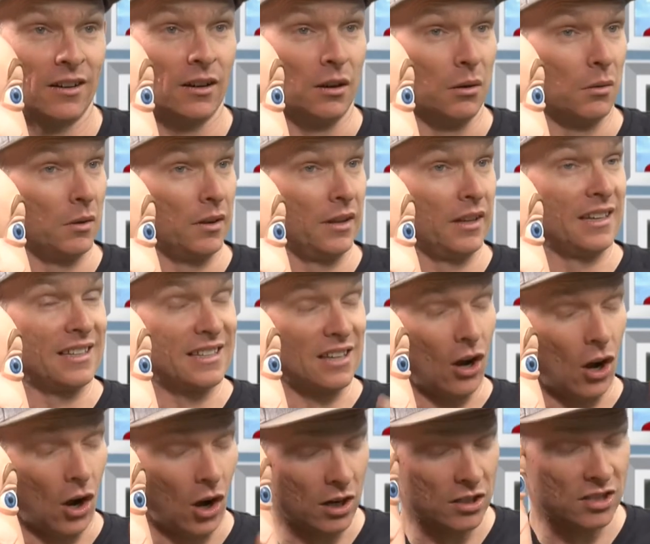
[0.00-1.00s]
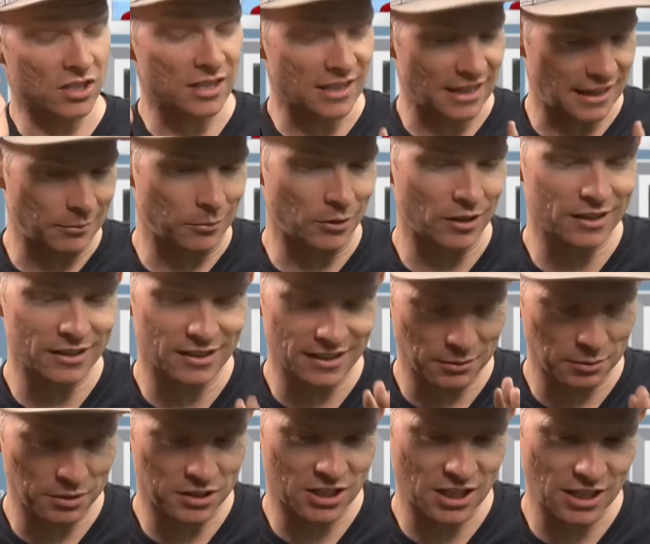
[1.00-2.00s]
And he did that He's with asked to come on and wow. did
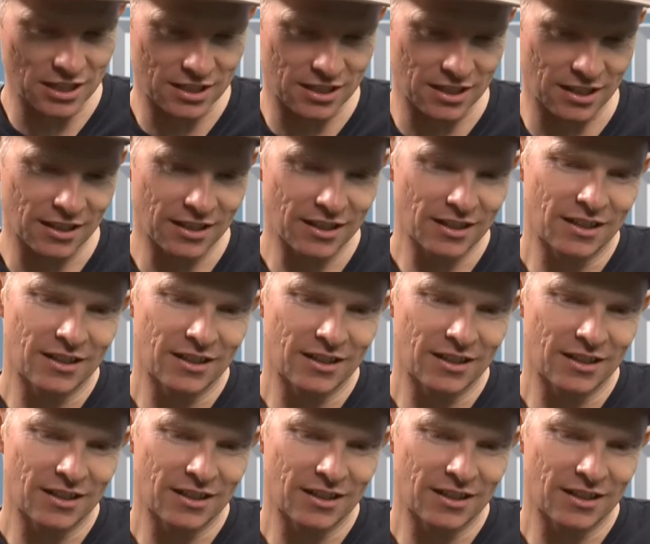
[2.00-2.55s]
it with Chester.